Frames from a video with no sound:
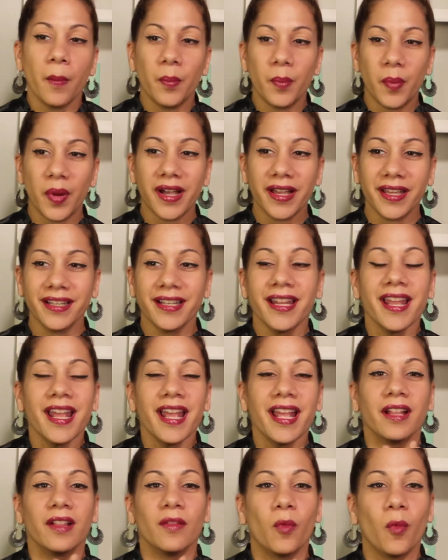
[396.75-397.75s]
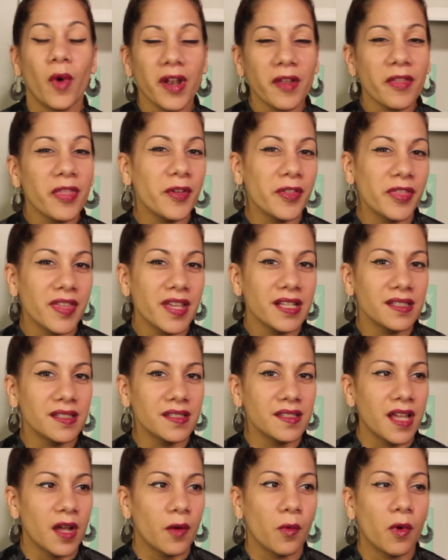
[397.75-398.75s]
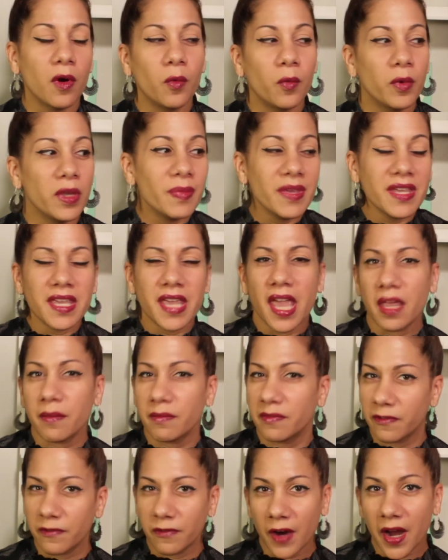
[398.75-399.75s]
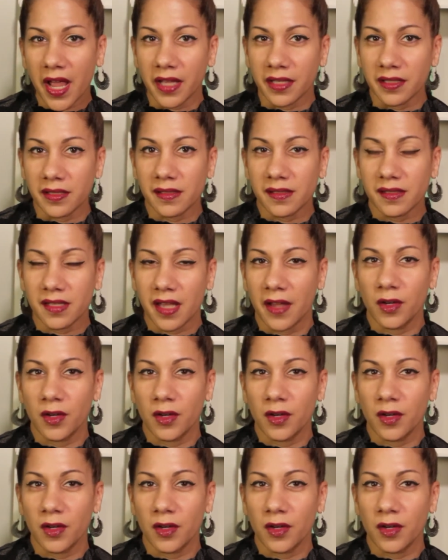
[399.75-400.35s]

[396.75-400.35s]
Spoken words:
But one of their things is that, well, we became friends.